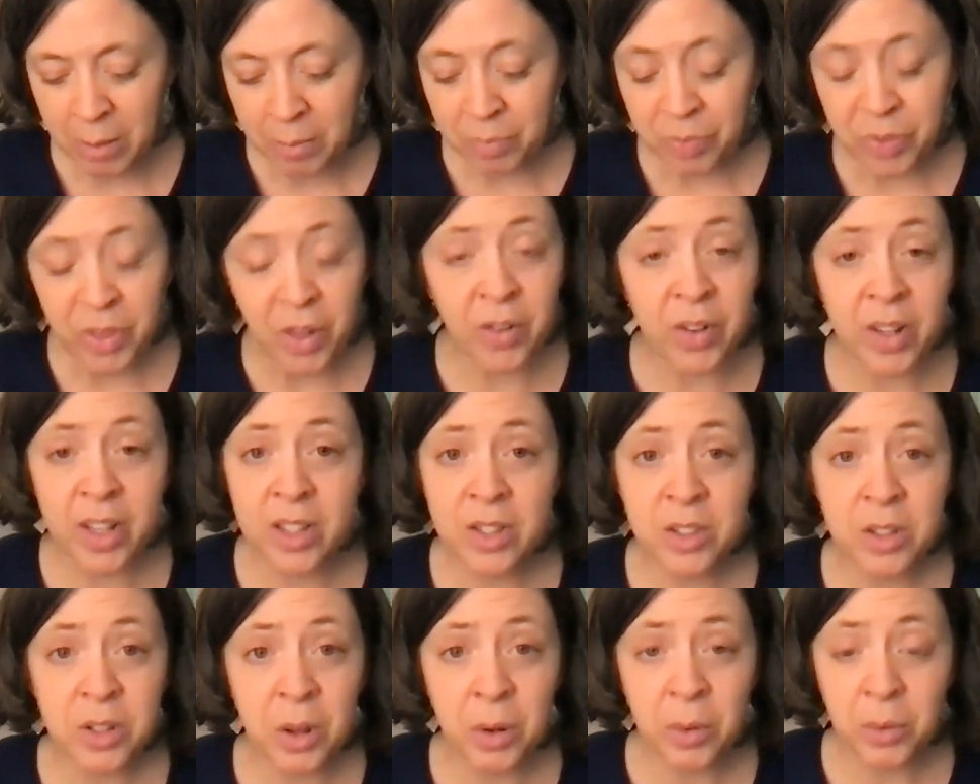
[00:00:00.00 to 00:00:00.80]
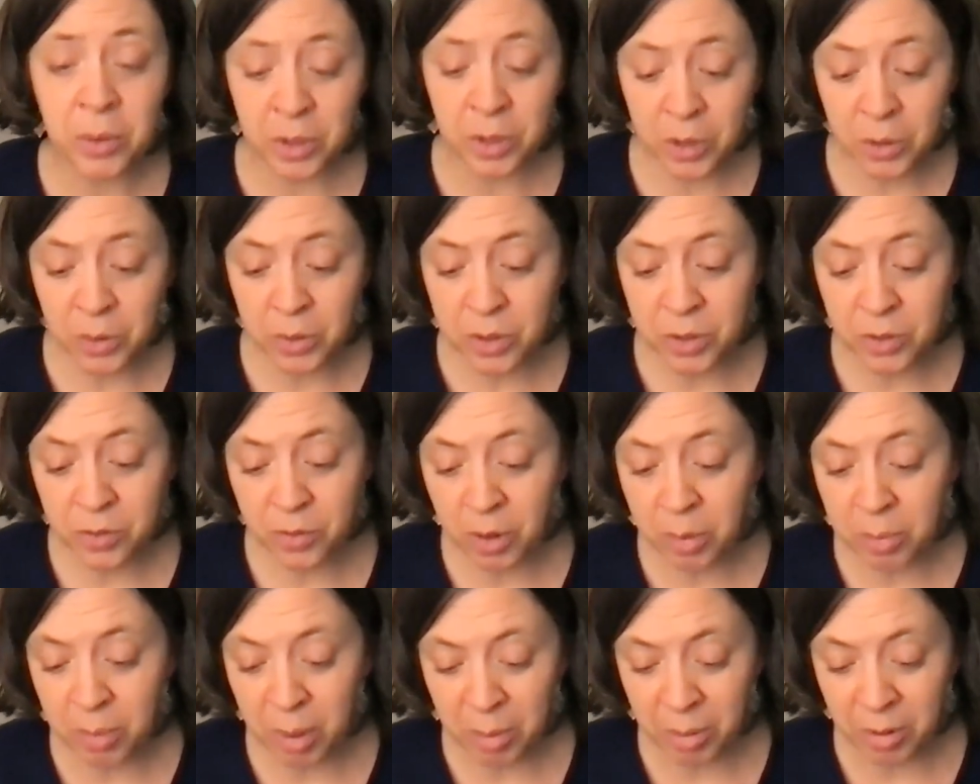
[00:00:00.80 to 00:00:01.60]
there is no use
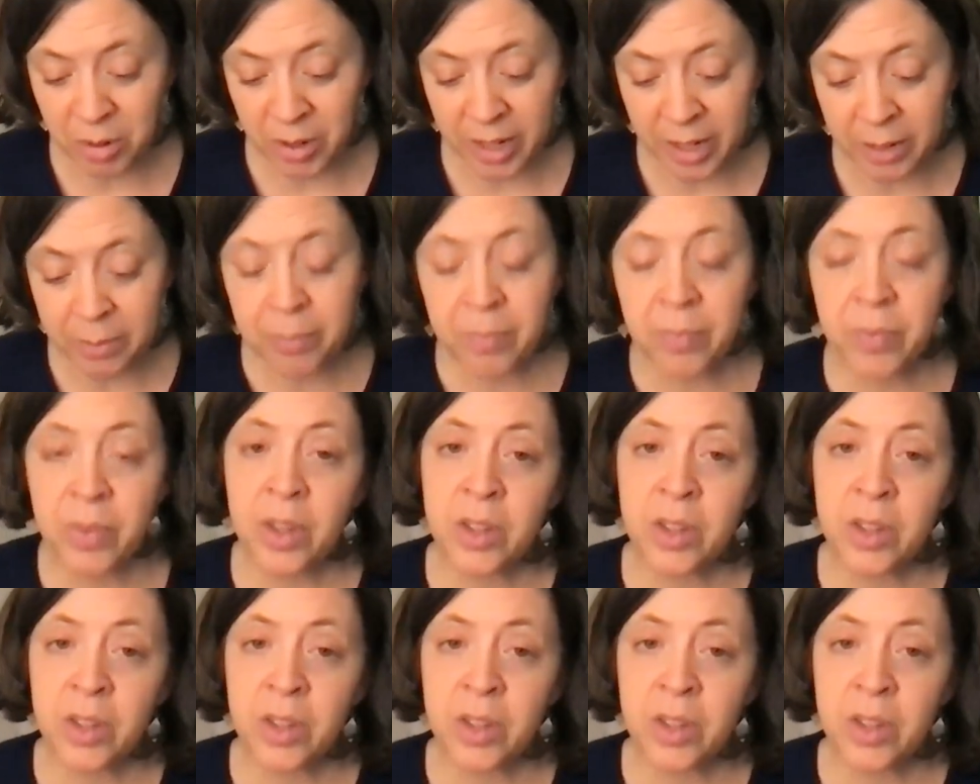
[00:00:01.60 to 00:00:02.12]
for memory.